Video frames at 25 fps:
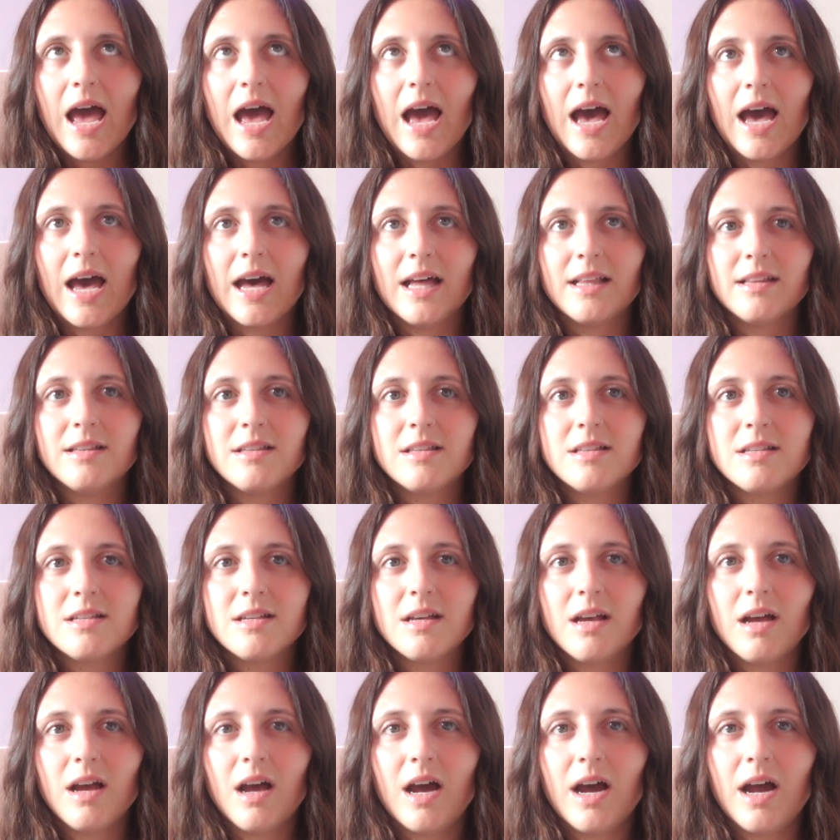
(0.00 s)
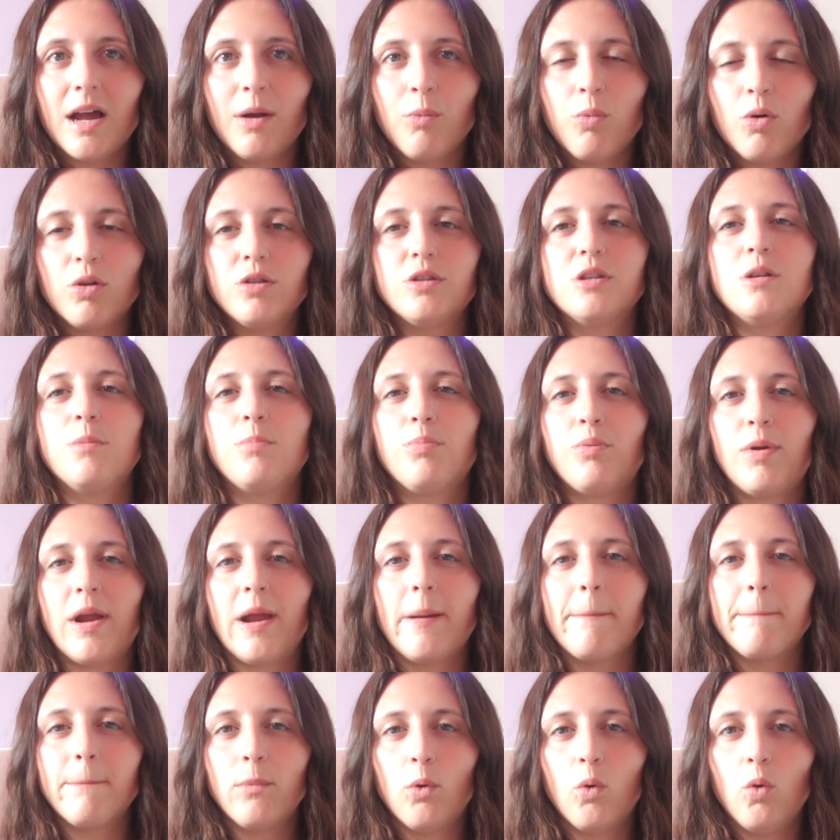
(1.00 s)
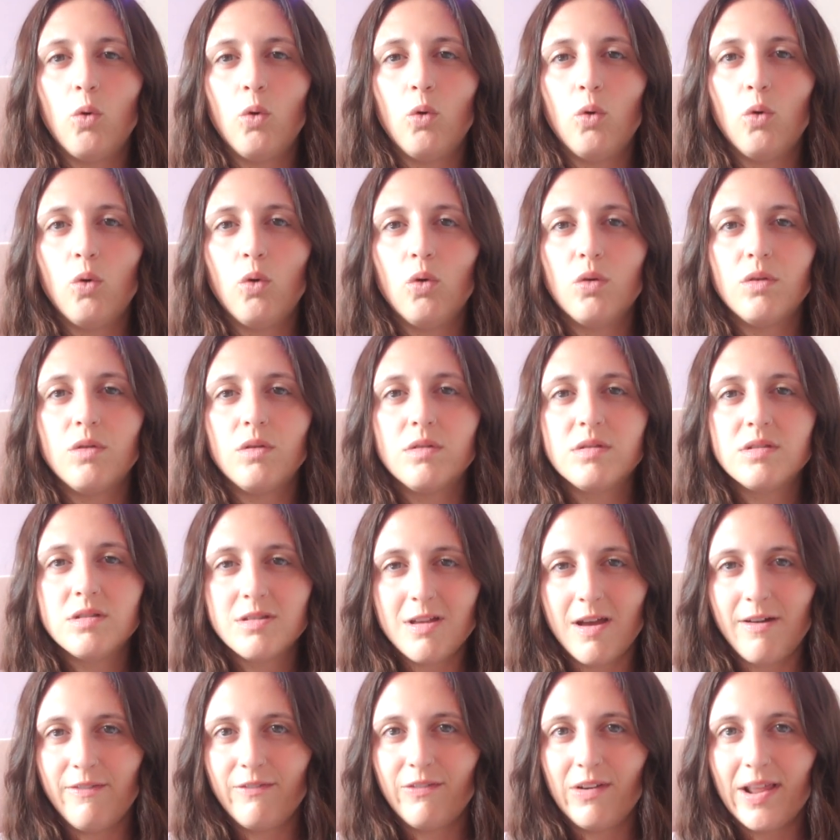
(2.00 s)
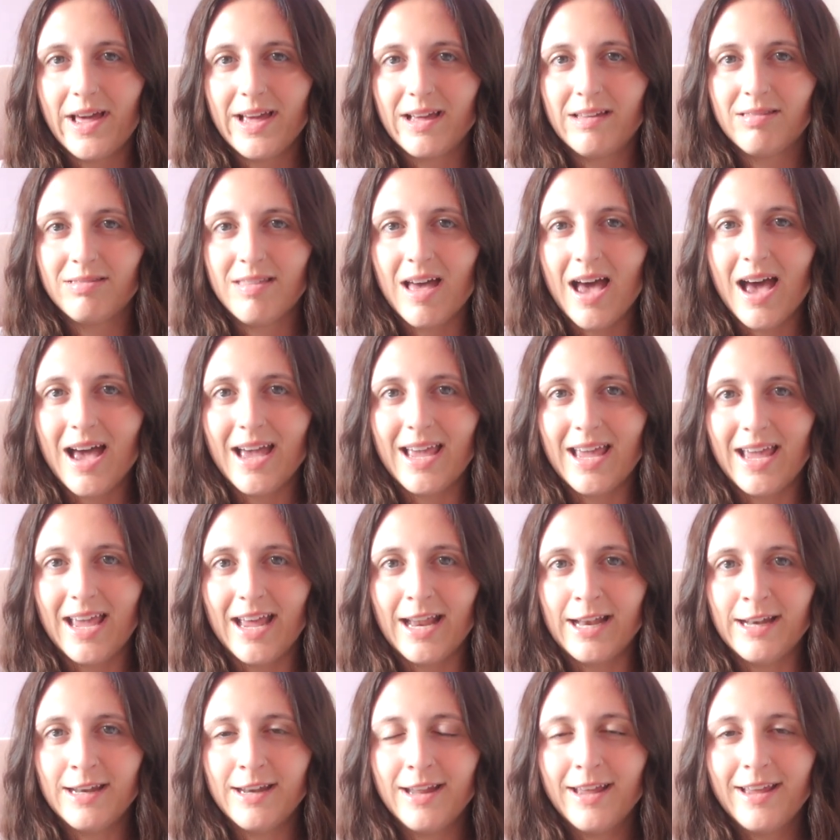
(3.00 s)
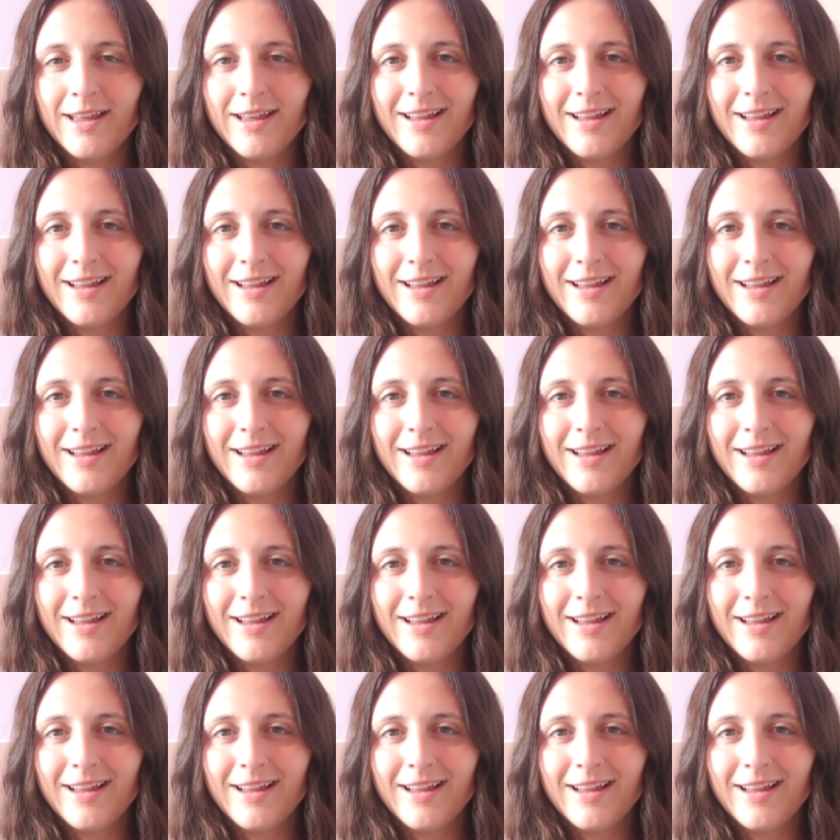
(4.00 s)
And I want to bring more stuff like that in.